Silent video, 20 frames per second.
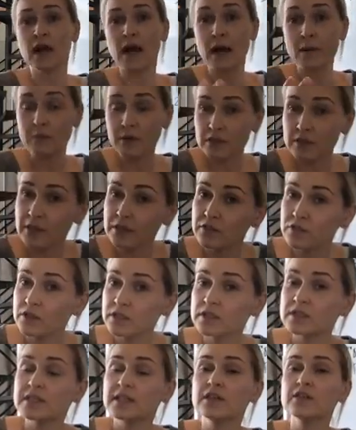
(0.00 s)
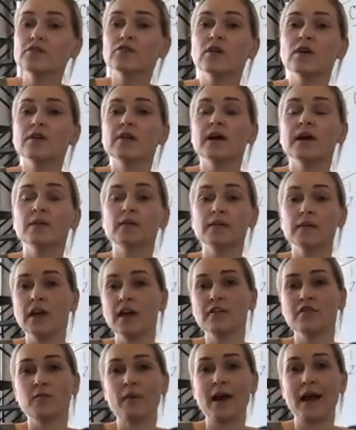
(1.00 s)
I'm going to let you continue on that
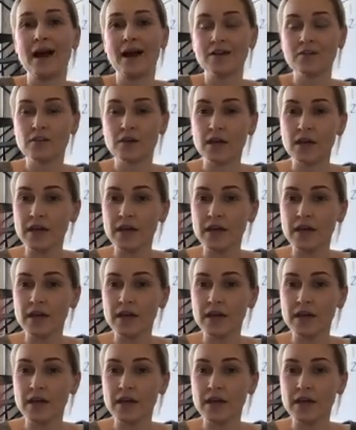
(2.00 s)
life path.